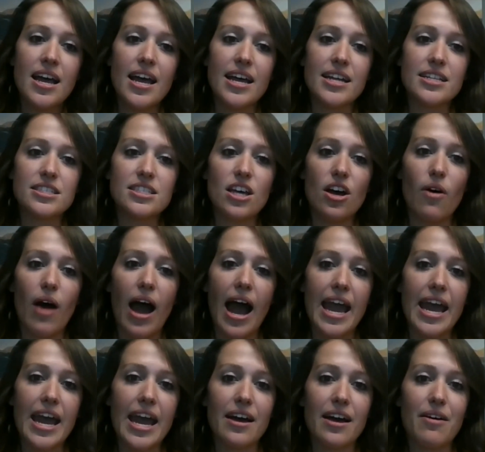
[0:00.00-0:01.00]
And so
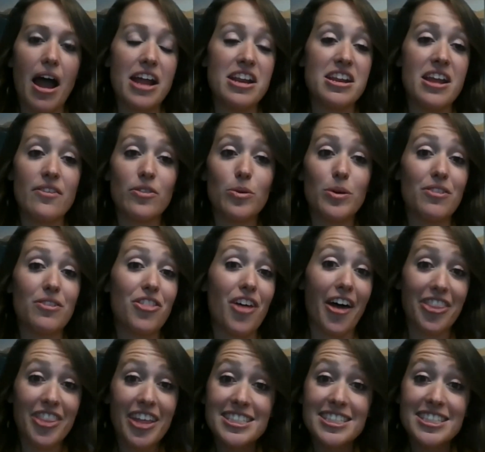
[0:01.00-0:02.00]
I never would have thought
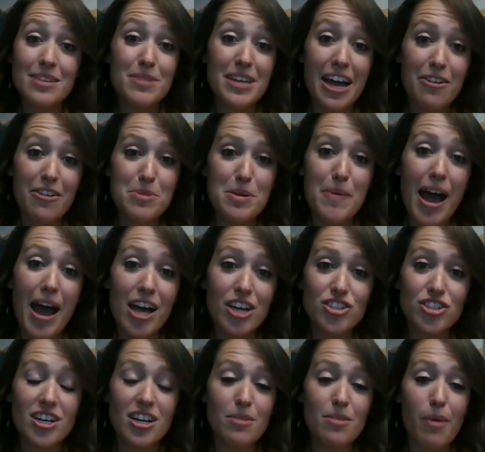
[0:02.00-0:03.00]
that's something I would be
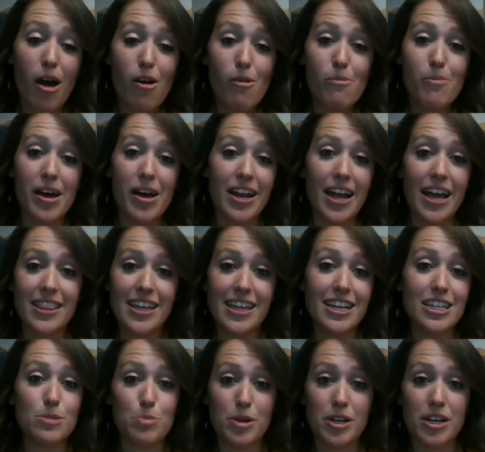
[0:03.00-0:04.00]
passionate about, but I think
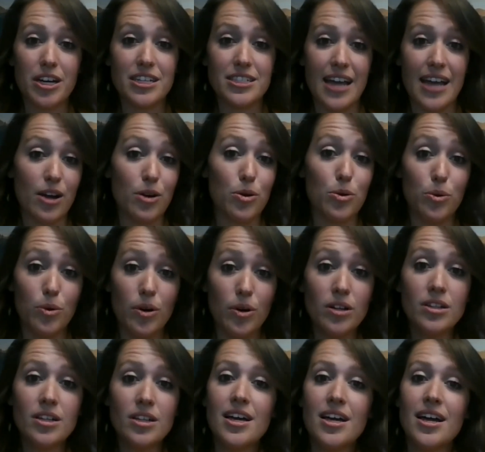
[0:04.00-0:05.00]
it's pretty dang
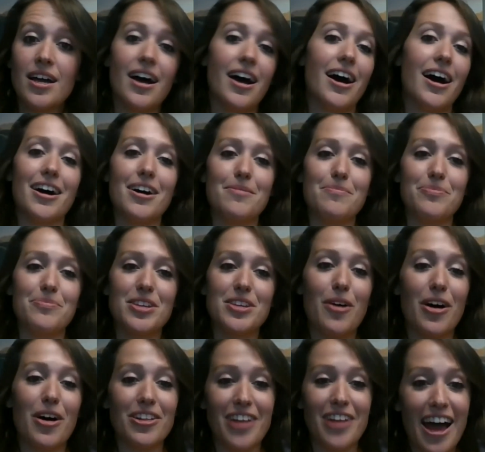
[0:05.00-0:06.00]
cool. A
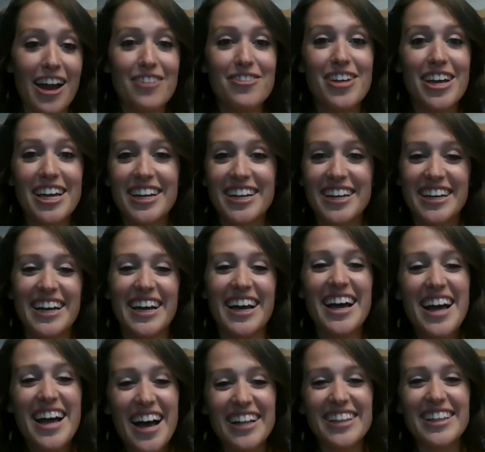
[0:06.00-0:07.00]
lot of it,
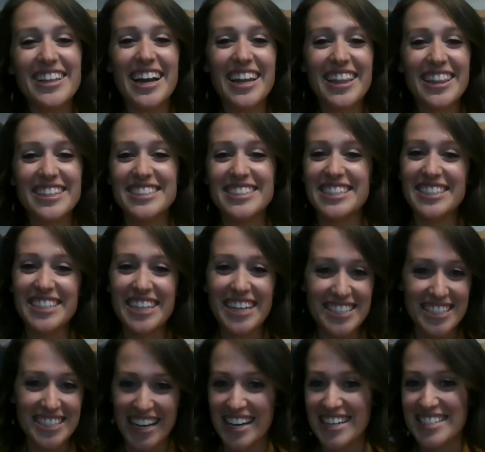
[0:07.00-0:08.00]
a lot of the details,
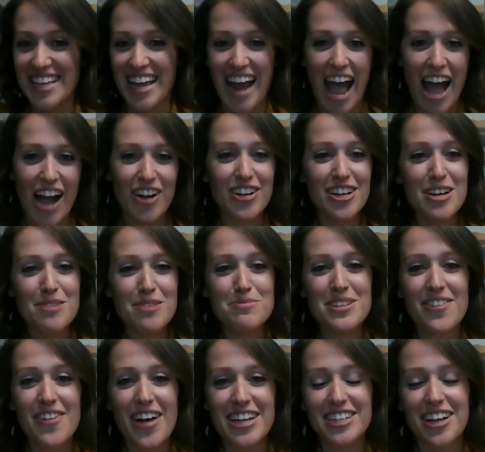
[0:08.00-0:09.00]
like I said, acronyms
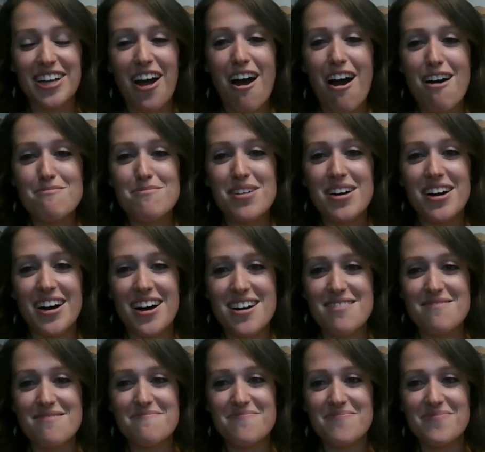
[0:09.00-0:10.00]
have had to come,
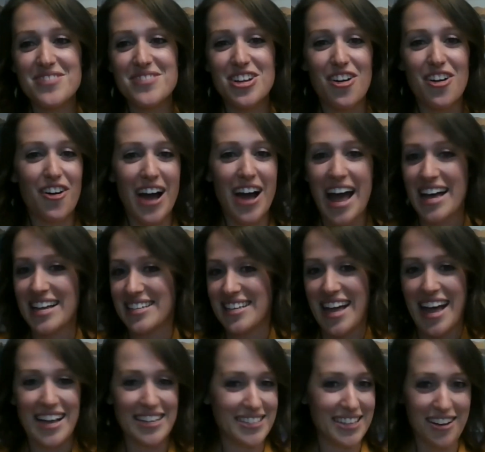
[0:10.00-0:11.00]

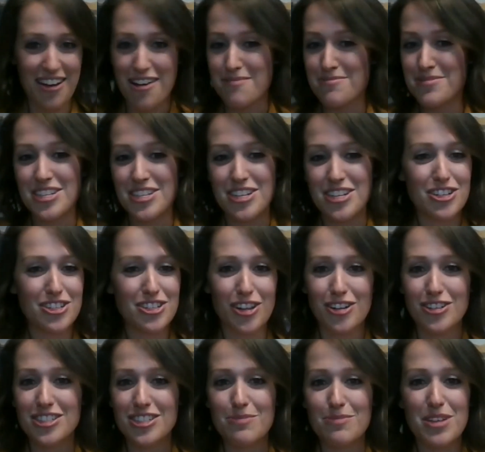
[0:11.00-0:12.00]
as it comes, and you just
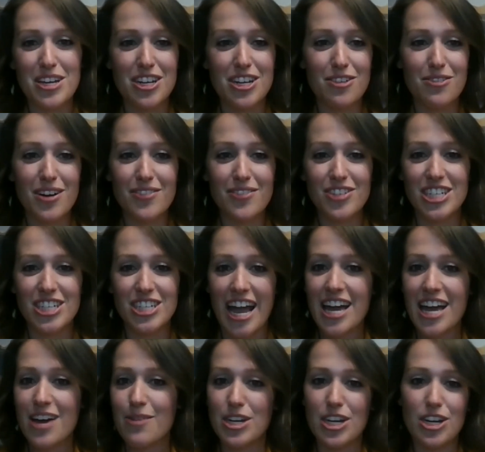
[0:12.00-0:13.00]
learn something new every day.
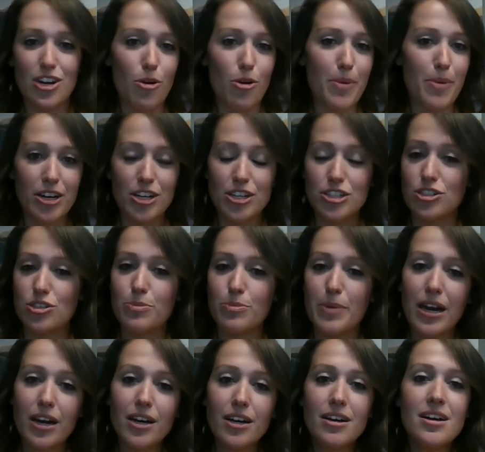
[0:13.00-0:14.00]
And when you know better, you do
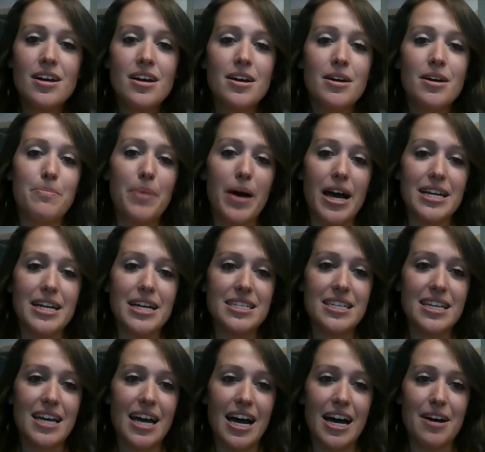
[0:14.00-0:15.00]
better. But
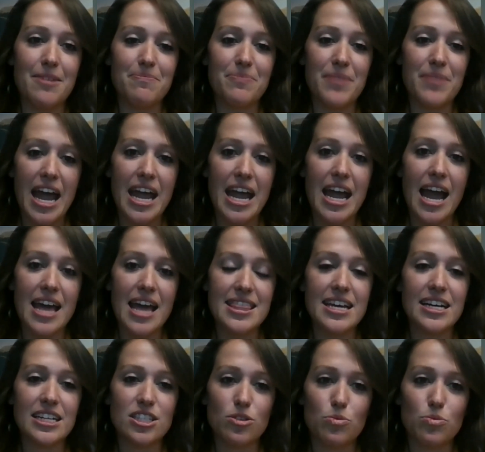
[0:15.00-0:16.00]
I
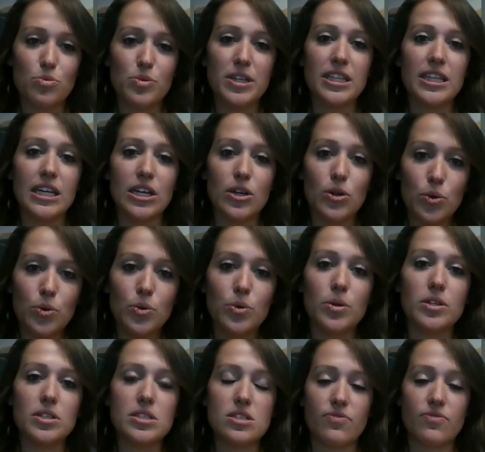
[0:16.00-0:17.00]
think it's a really
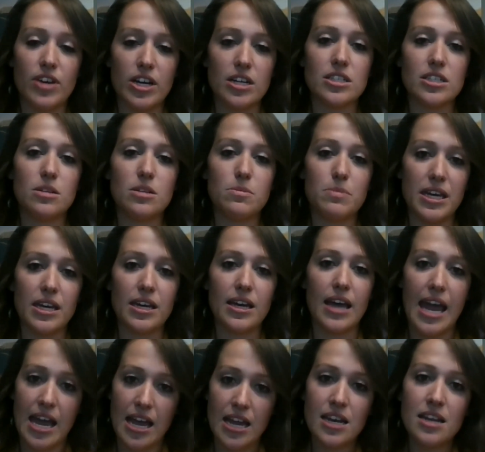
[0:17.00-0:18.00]
cool sphere to be
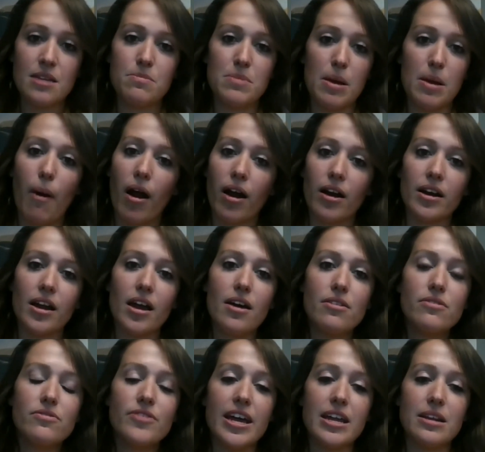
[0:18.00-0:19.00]
in and be a part
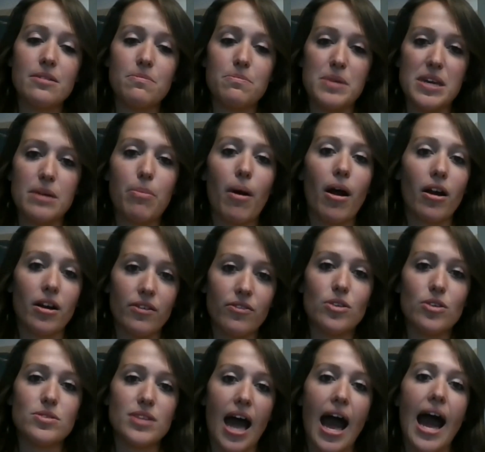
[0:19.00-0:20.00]
of, and be a part of
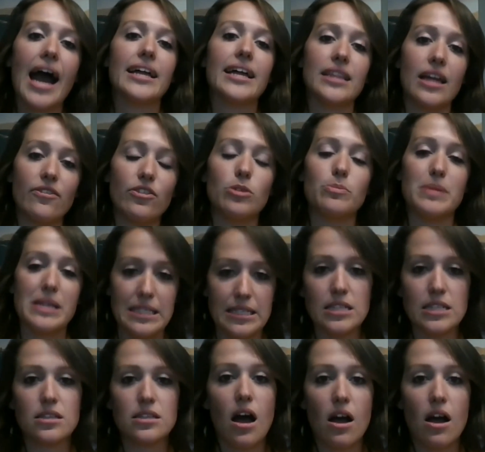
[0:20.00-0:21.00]
those high level
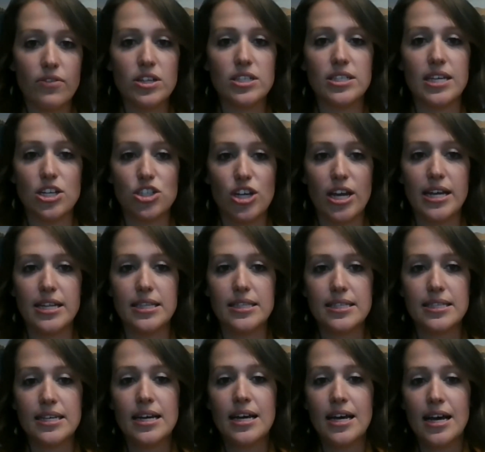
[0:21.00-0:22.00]
business conversations.
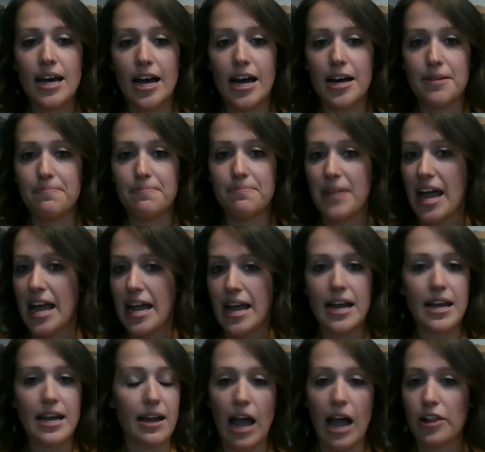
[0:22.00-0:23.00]

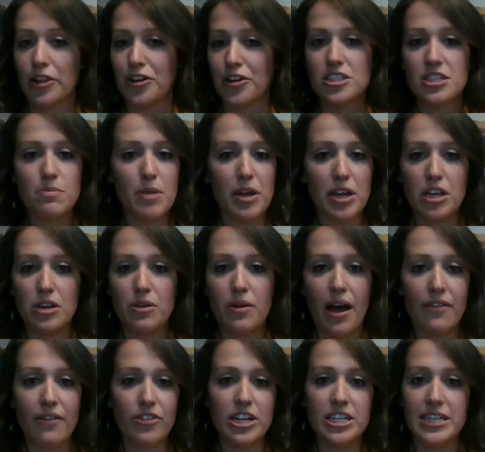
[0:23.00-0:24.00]
I learn something new
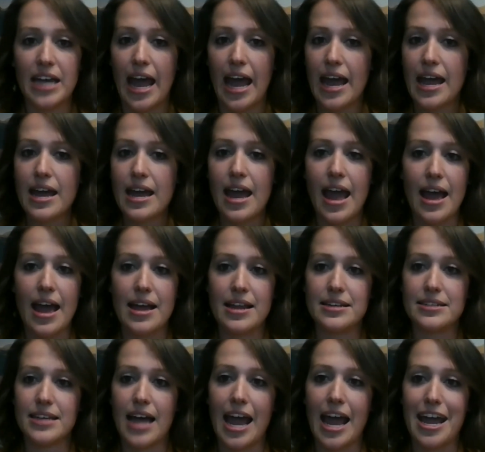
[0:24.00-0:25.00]
every day,
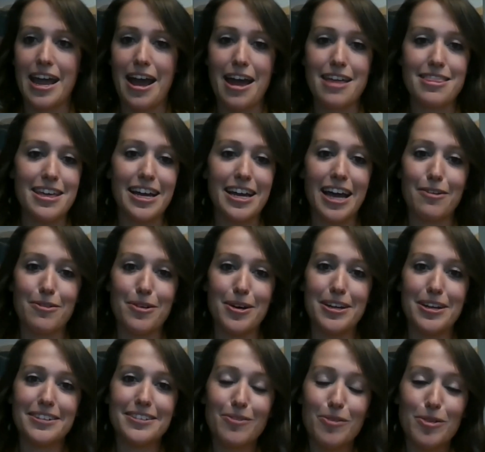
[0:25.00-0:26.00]
and I think I
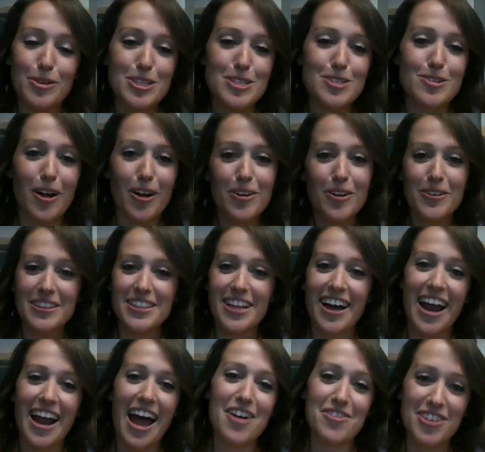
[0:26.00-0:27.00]
would struggle with
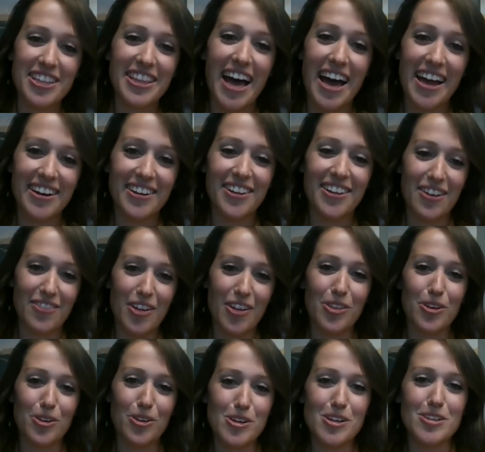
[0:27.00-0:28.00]
not having that in a lot of
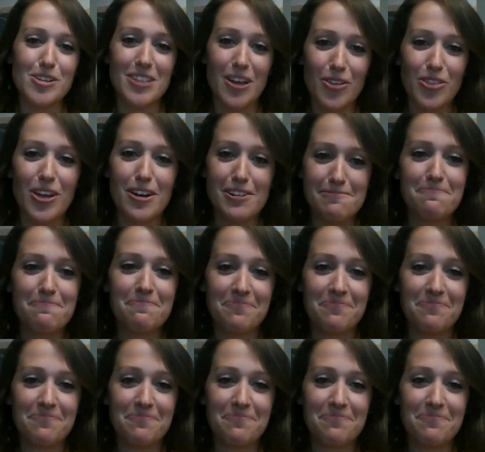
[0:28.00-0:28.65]
other careers out there.